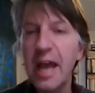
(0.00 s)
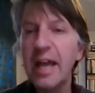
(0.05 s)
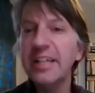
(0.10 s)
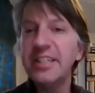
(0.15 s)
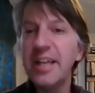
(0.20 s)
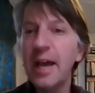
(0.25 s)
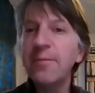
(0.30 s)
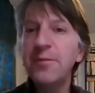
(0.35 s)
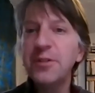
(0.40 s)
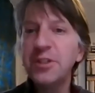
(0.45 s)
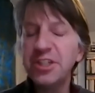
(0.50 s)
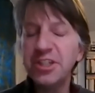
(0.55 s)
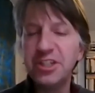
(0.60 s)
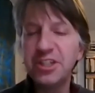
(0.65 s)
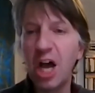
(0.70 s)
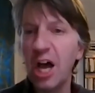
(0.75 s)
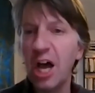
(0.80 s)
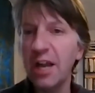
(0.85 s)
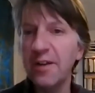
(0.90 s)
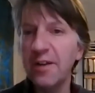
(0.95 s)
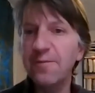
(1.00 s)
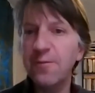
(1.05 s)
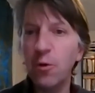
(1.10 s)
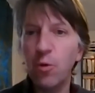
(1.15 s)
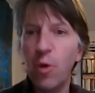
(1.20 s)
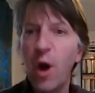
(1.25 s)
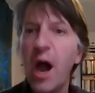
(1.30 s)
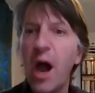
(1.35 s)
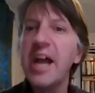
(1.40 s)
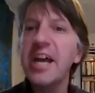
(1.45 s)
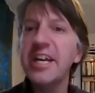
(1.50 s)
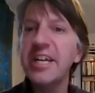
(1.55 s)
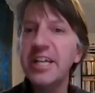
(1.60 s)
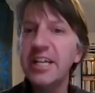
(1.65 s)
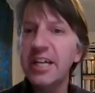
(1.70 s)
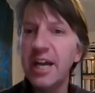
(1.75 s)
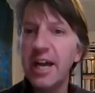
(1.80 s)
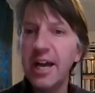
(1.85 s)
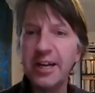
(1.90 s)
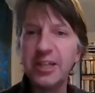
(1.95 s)
its emphasis on
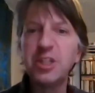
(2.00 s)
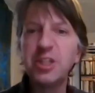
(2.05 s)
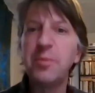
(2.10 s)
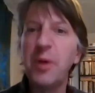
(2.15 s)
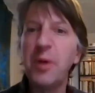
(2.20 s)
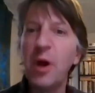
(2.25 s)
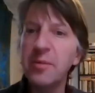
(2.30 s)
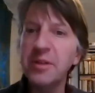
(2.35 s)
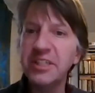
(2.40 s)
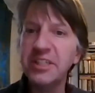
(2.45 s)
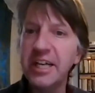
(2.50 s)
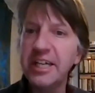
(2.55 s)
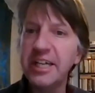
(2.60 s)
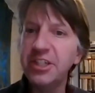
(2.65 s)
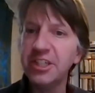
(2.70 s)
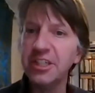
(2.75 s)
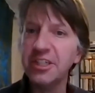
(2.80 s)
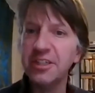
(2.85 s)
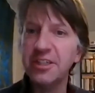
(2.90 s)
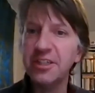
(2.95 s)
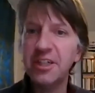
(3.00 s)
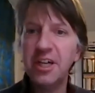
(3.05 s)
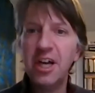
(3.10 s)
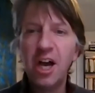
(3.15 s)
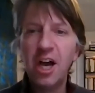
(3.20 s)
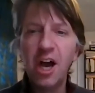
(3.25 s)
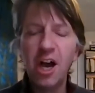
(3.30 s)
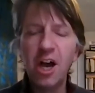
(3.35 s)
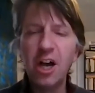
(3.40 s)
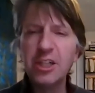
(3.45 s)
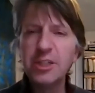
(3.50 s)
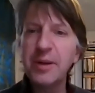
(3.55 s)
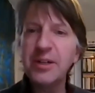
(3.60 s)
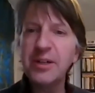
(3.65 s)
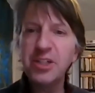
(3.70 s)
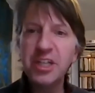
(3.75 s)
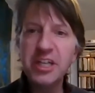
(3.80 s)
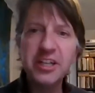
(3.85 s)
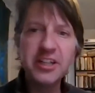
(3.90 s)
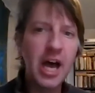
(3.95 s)
variety and experimentation,
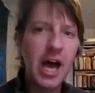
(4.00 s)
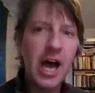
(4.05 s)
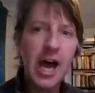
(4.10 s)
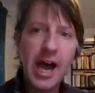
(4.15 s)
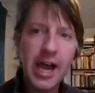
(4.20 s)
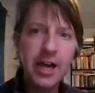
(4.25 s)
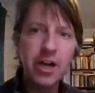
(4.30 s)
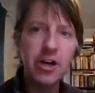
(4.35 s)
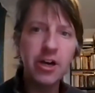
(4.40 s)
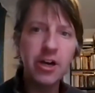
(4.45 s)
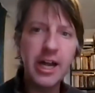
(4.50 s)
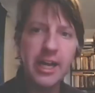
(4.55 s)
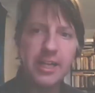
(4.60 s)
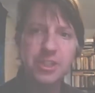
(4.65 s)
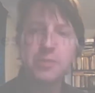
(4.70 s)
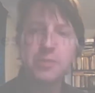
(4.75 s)
especially in the higher ed